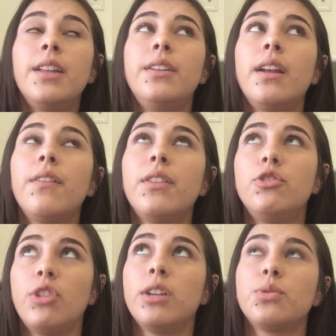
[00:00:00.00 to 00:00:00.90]
none of the
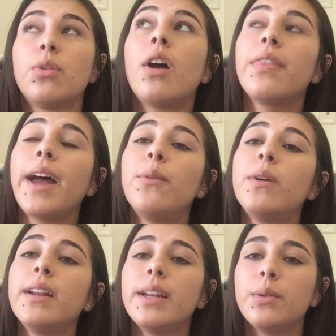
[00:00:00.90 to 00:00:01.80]
drugs were on that
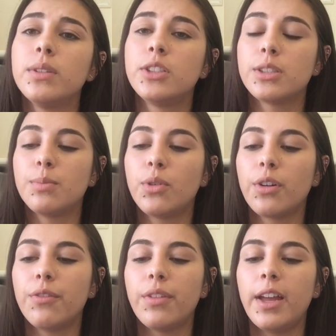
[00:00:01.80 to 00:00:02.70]
one. It was just
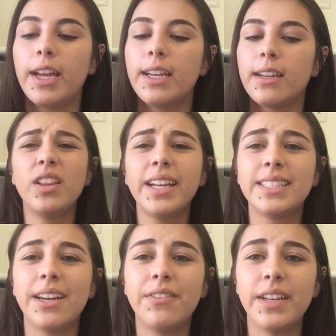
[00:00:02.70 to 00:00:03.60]
more of like all oh,
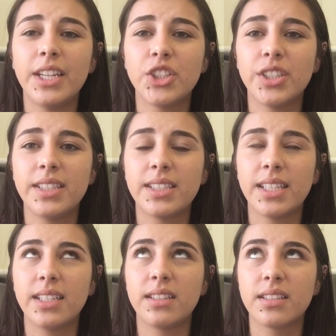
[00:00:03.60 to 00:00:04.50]
like definitions
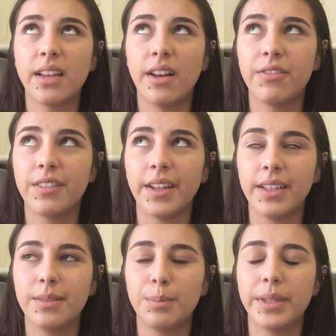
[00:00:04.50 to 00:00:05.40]
and stuff and
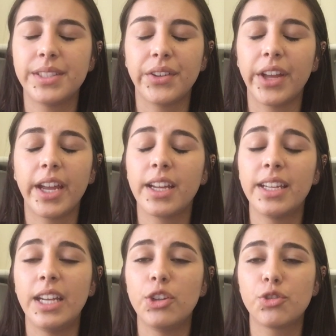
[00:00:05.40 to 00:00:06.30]
like basically
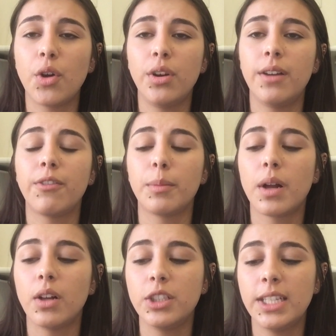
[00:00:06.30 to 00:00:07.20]
an intro to
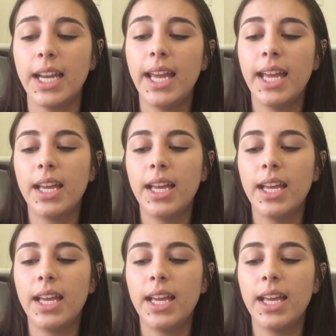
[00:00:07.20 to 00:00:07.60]
pharmacology.